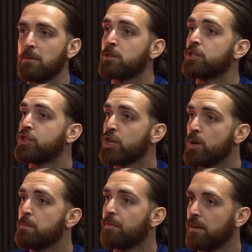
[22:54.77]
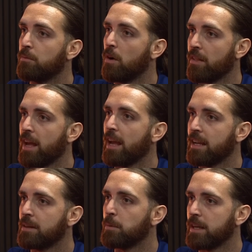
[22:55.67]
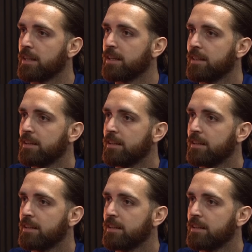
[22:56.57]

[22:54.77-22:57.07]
that was a tube full of what they ate in a week,